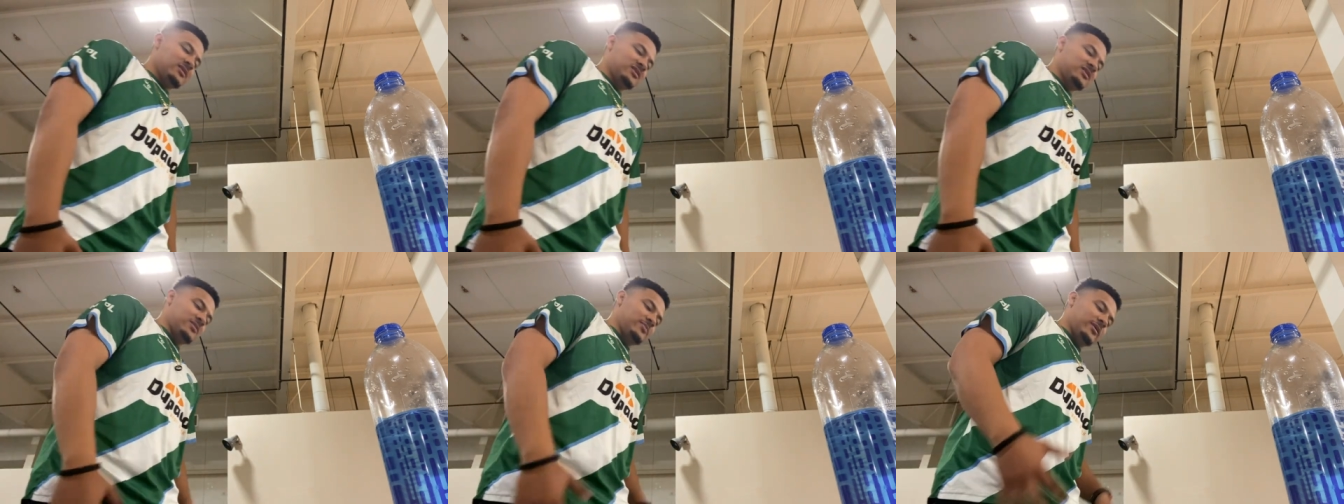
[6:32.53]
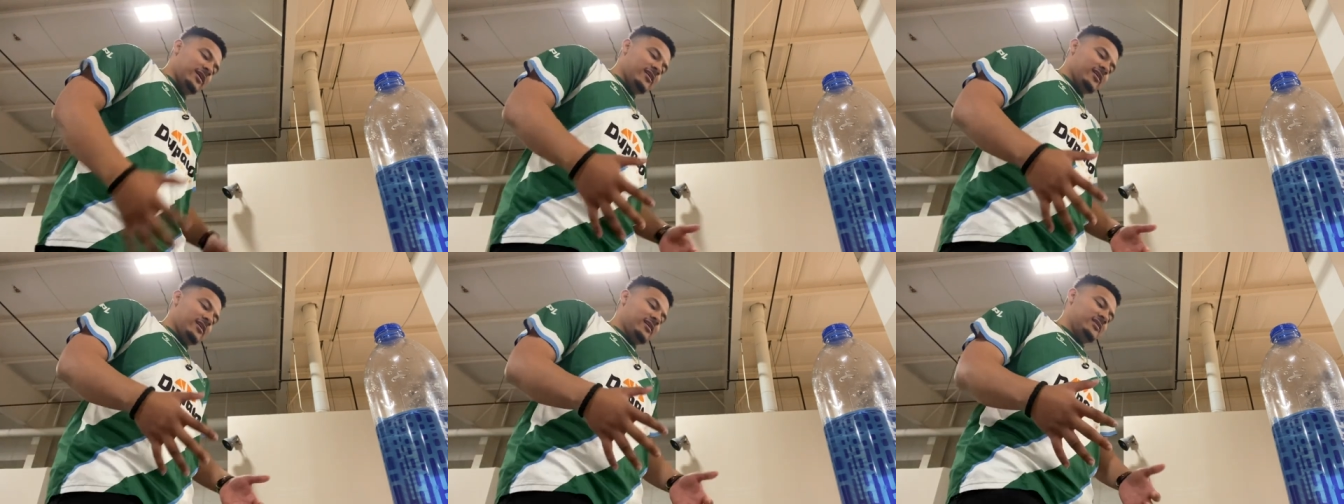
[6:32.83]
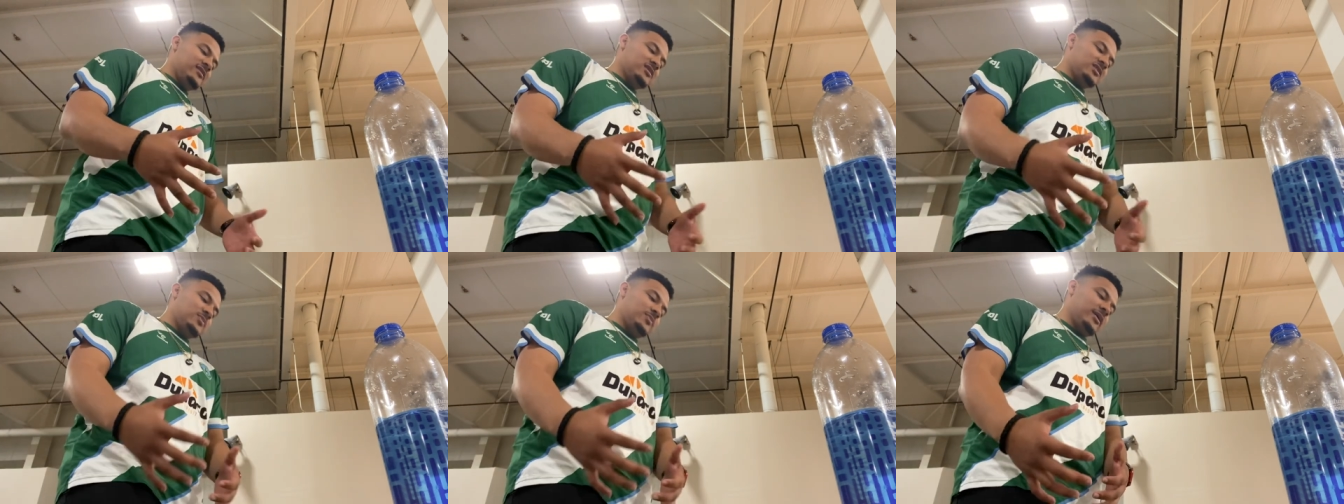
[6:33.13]
To better
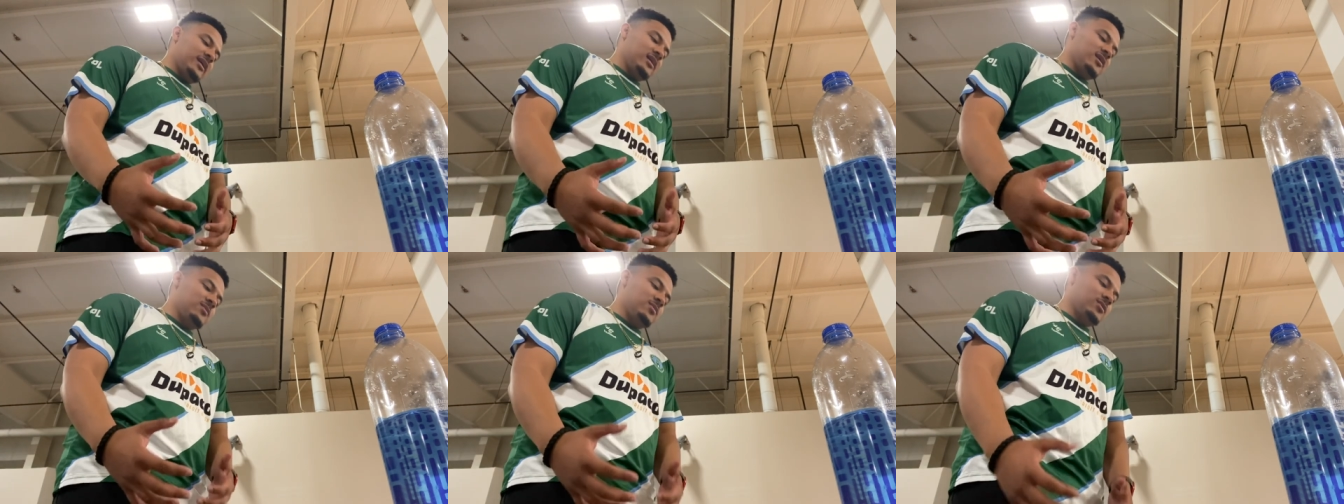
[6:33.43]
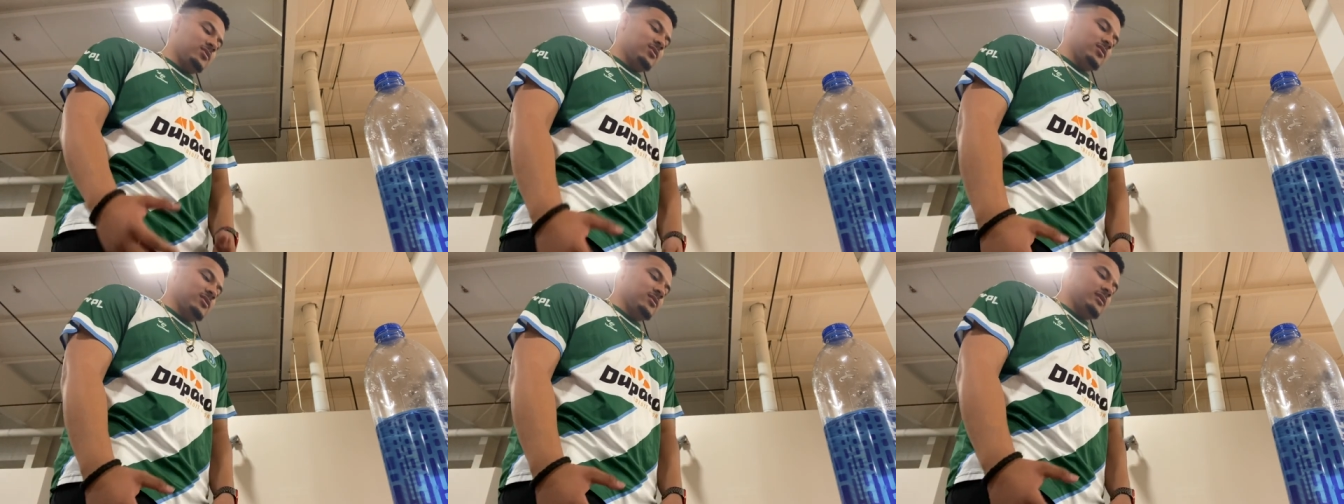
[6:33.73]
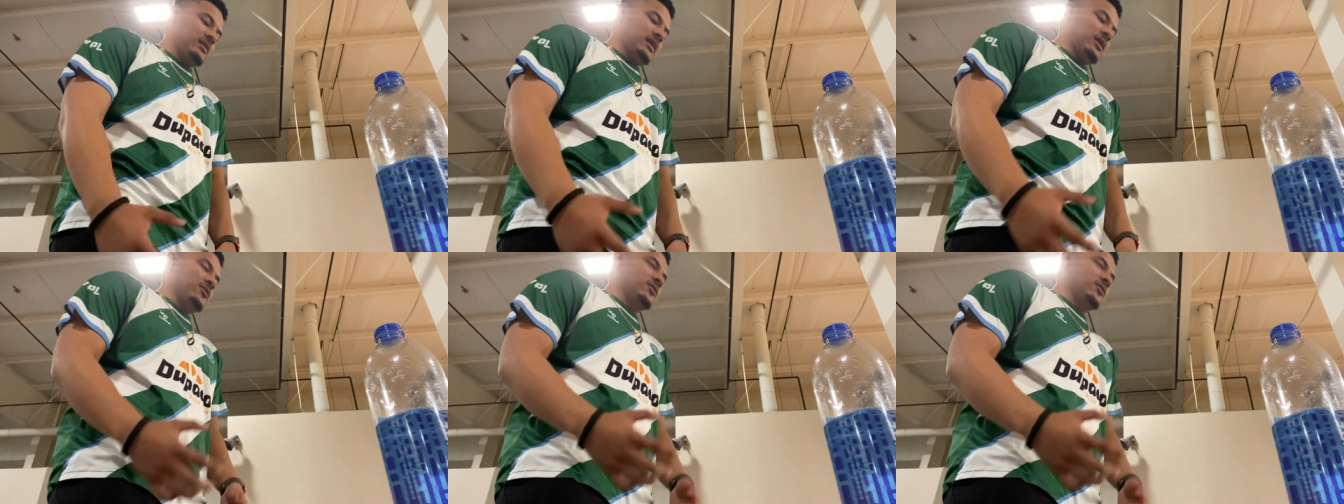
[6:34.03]
get this parable, I